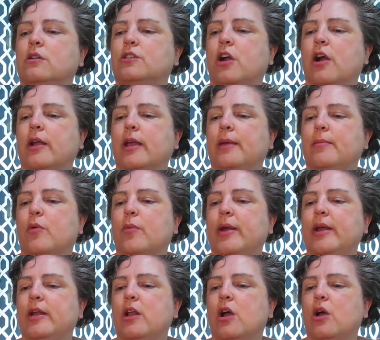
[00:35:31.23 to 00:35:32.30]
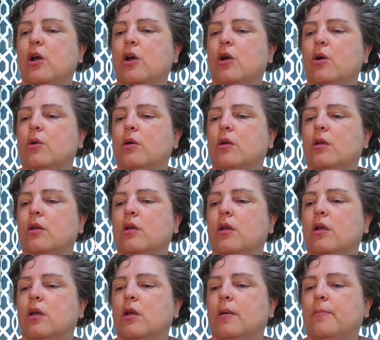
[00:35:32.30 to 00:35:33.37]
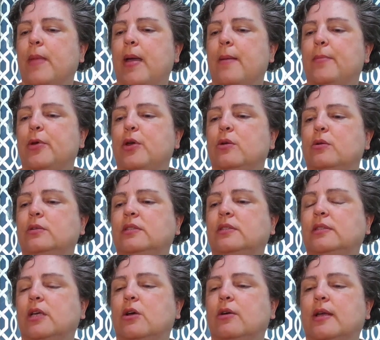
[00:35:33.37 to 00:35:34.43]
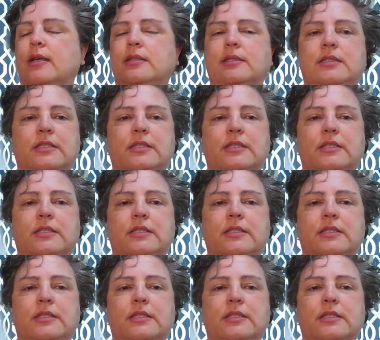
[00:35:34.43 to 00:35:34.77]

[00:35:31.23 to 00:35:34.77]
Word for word: Targhee Merino, bamboo, silk, and